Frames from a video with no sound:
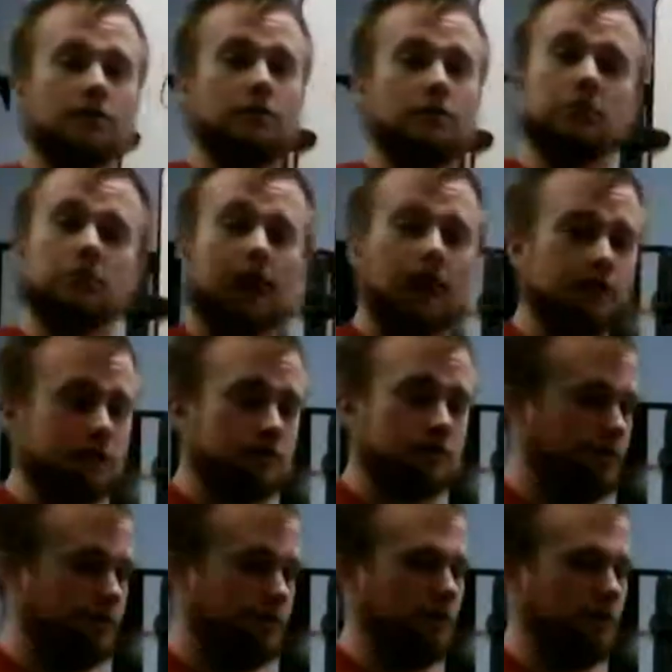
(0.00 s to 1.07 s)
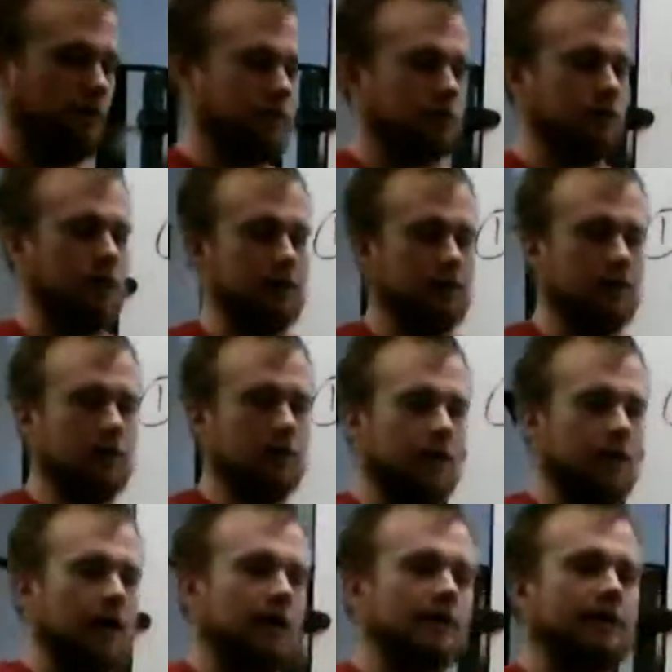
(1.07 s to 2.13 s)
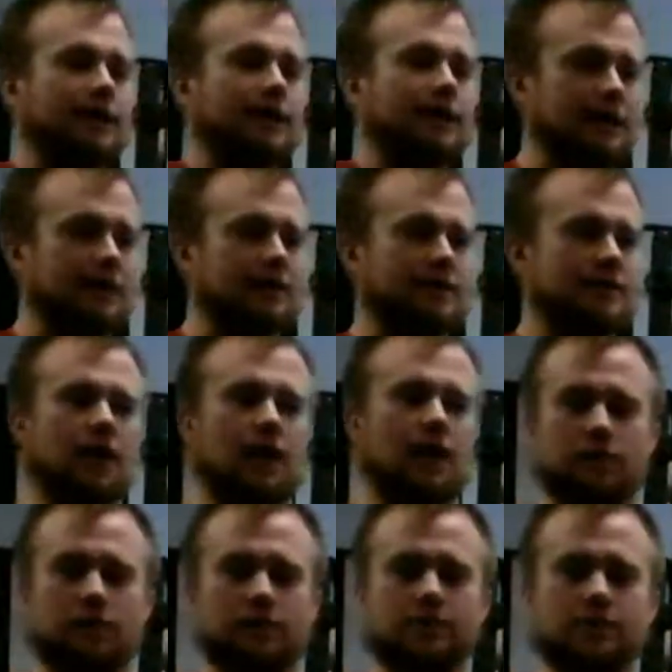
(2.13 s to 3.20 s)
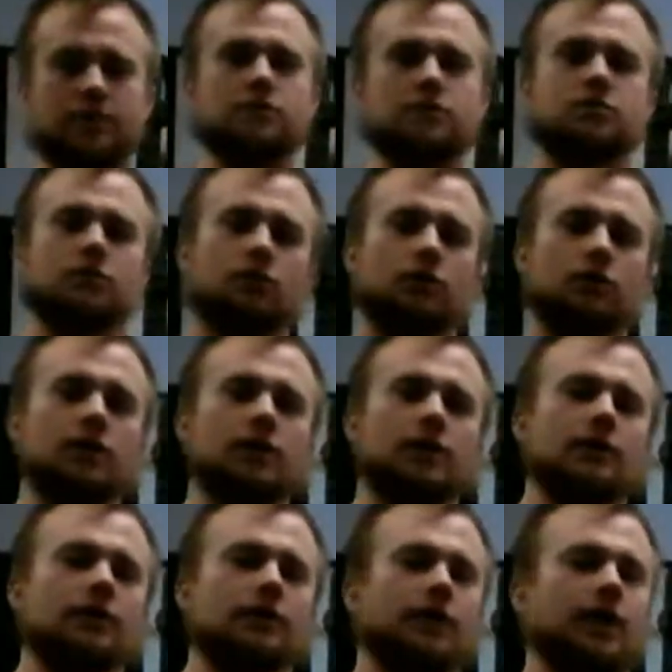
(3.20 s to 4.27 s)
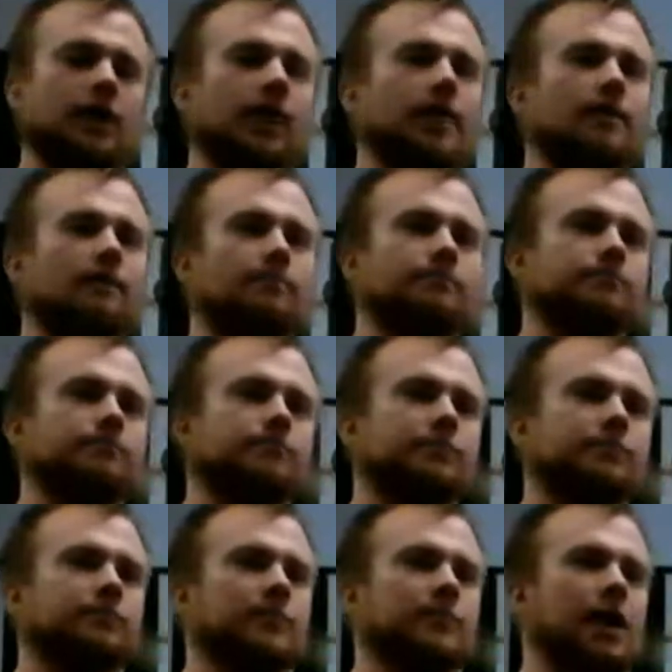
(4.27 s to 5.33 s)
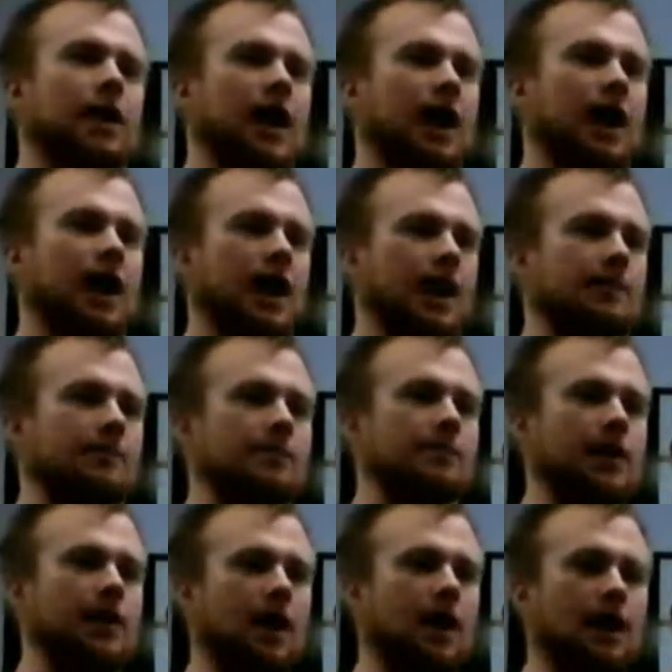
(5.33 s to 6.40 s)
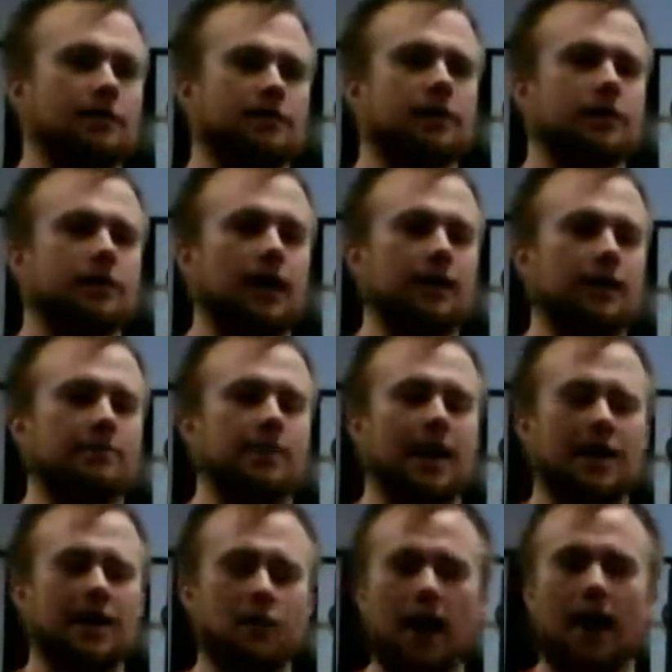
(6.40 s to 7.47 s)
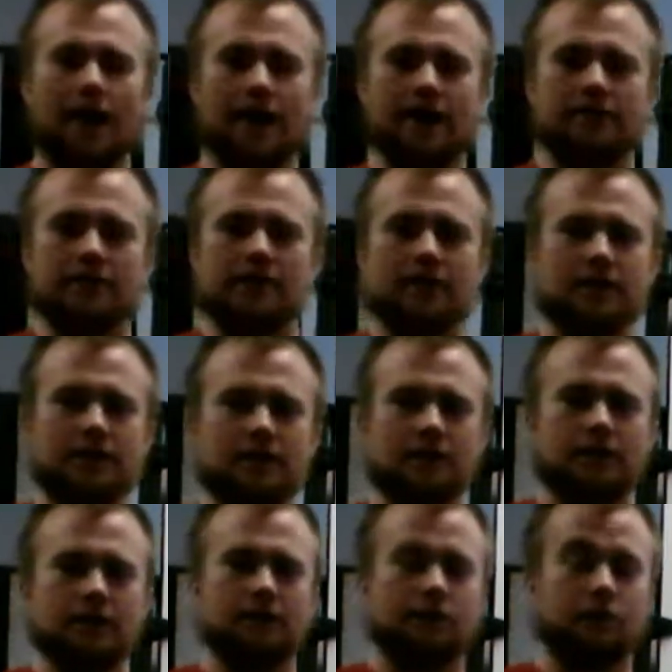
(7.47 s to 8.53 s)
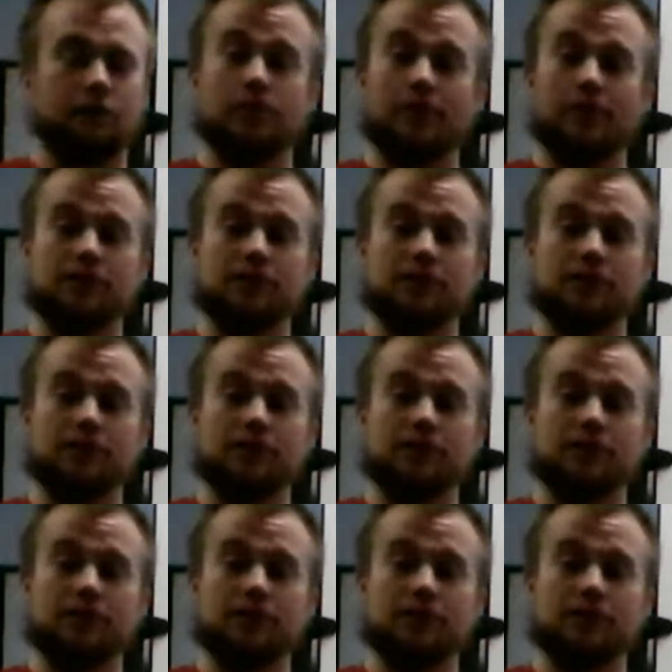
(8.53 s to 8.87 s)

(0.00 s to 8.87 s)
I know this a lot. I get this a lot with business. So I'm not like, my why for business